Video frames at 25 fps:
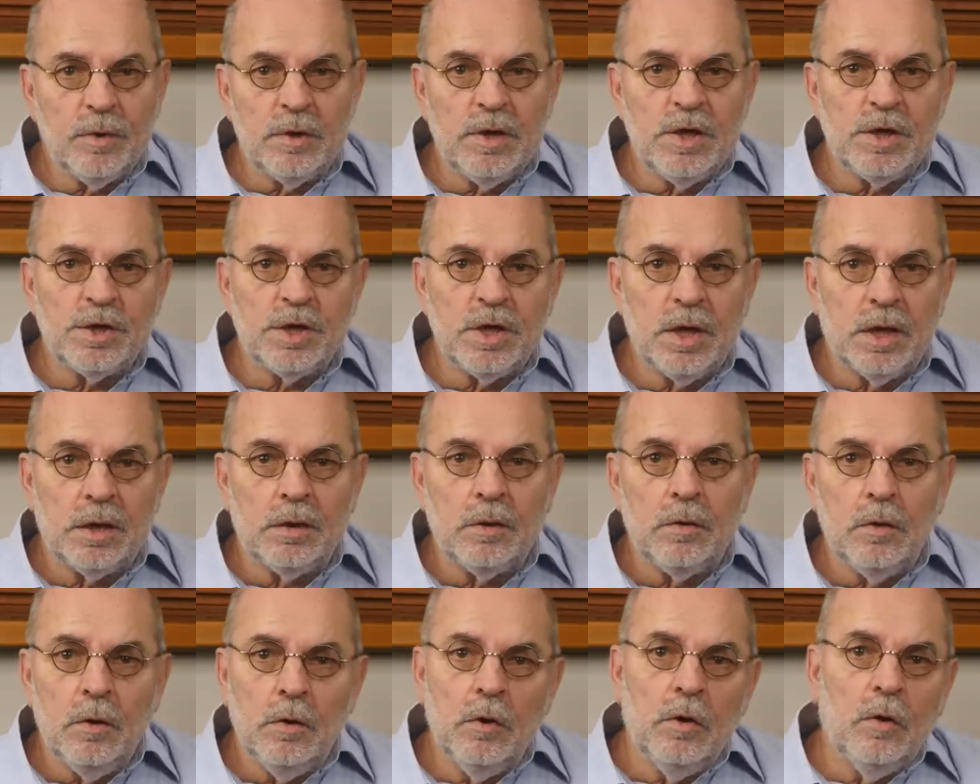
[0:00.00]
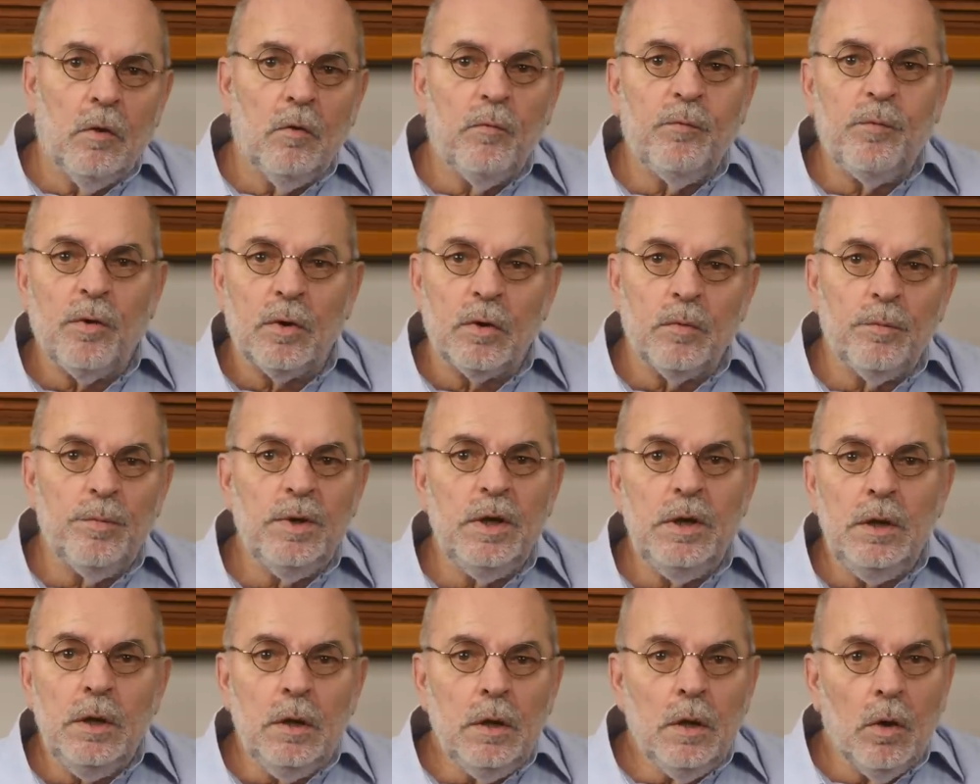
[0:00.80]
to this channel or follow
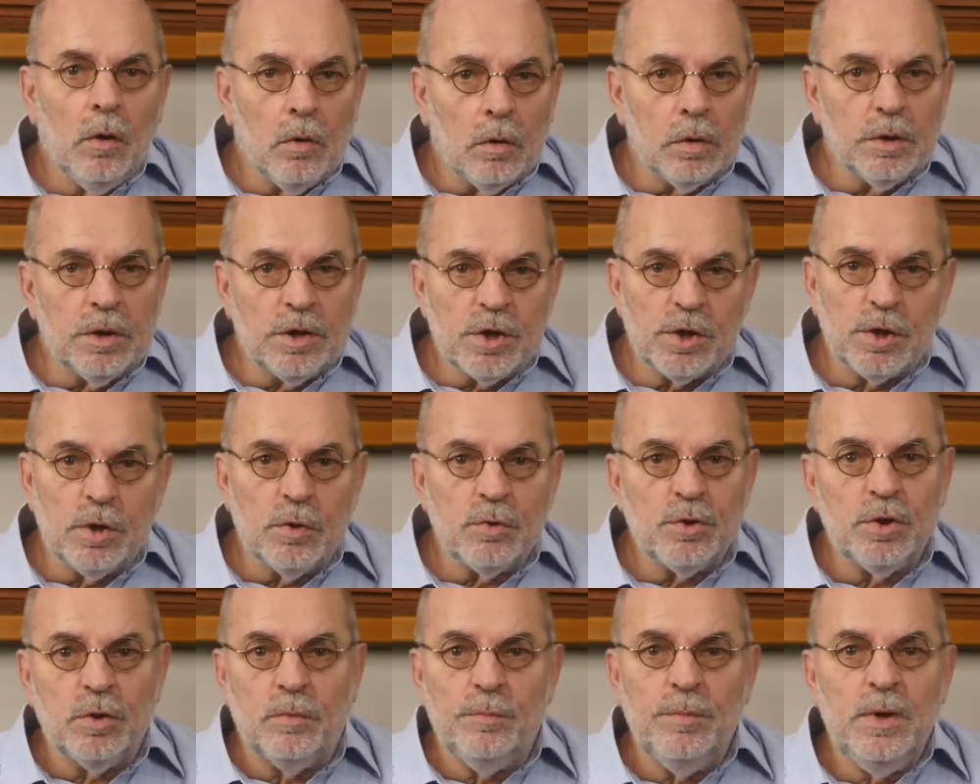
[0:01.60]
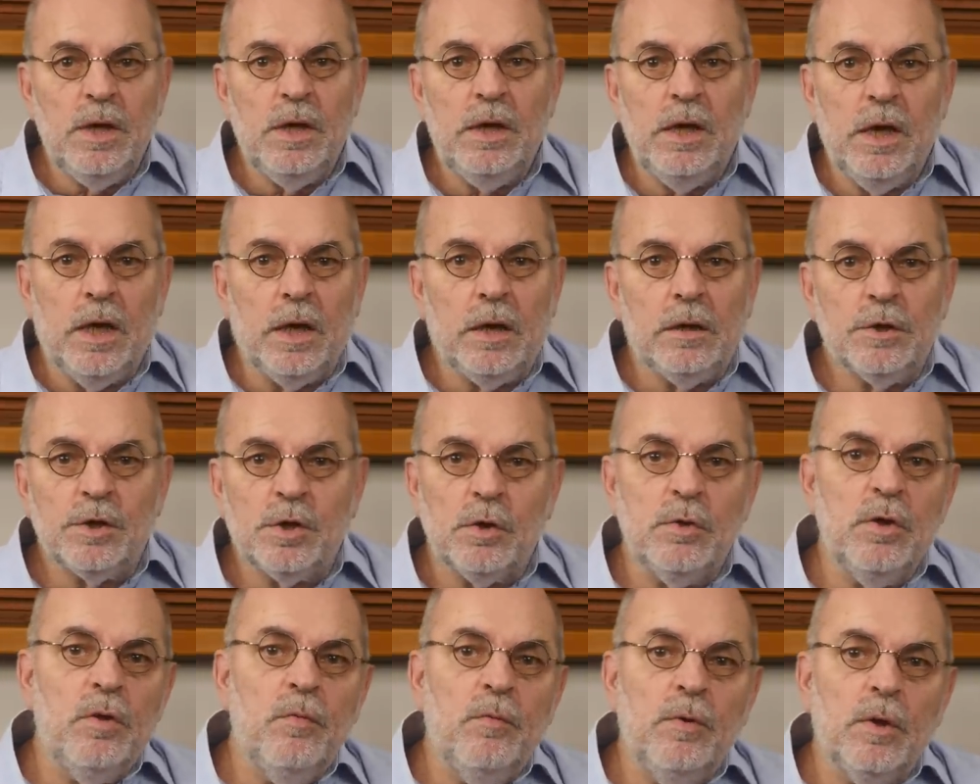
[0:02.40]
me on the social media
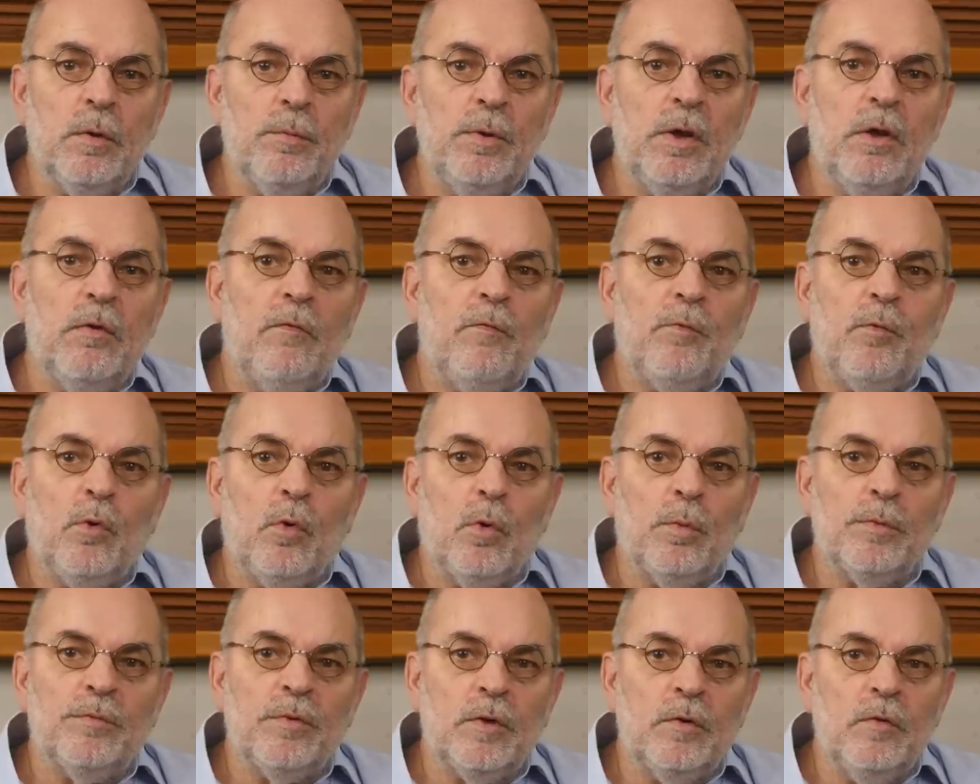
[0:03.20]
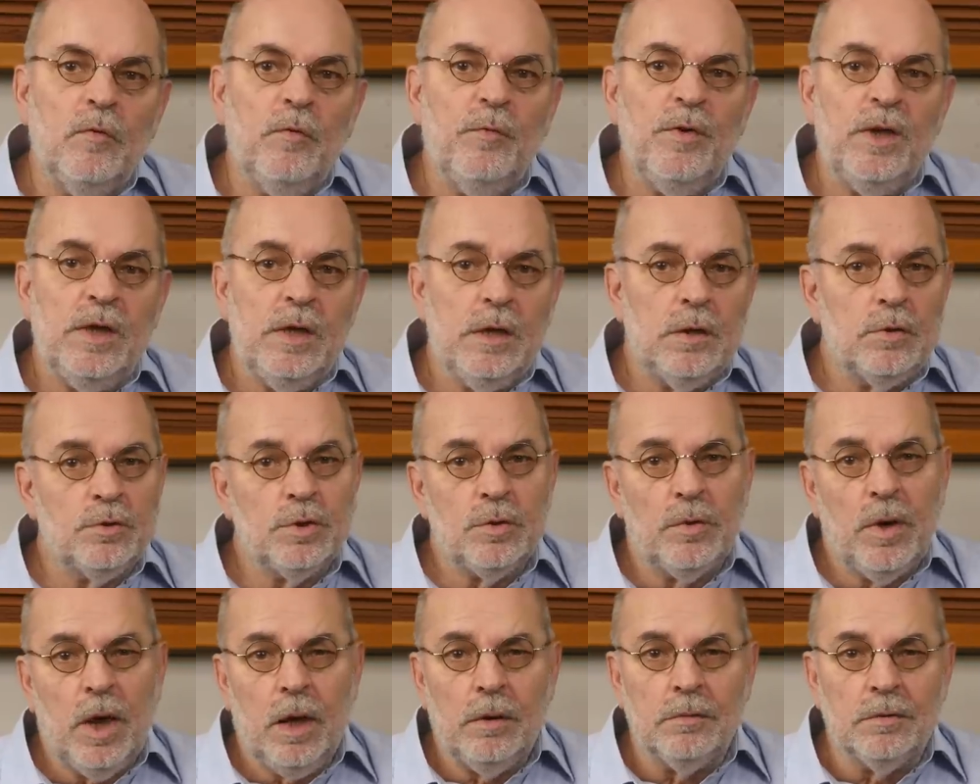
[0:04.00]
so you will be informed when new
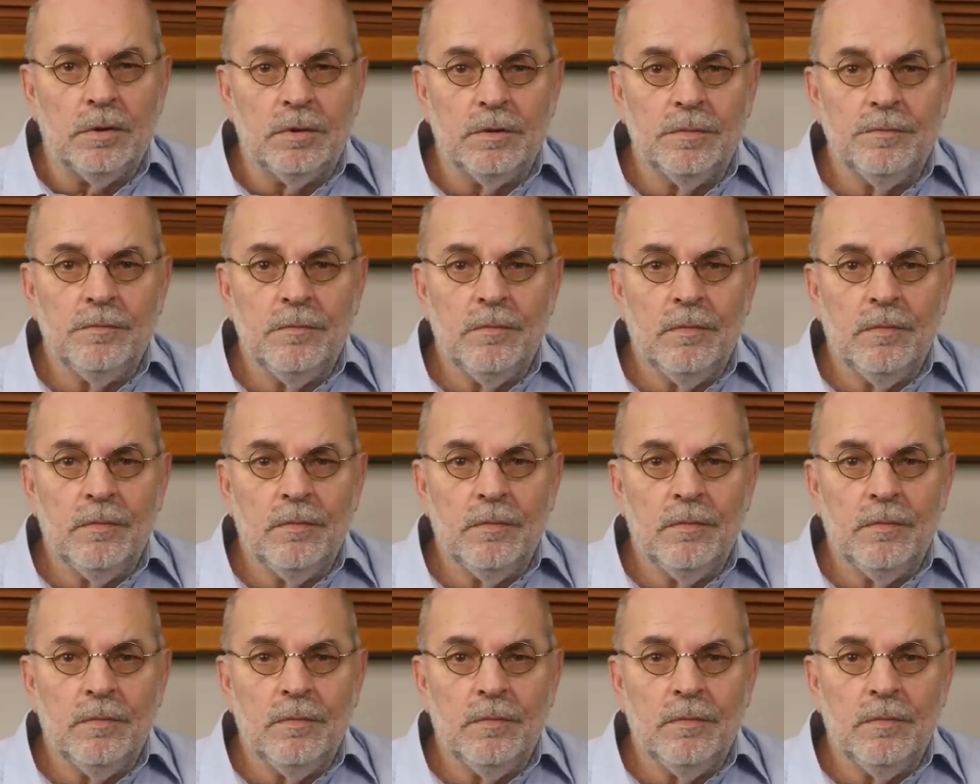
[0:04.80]
videos are out.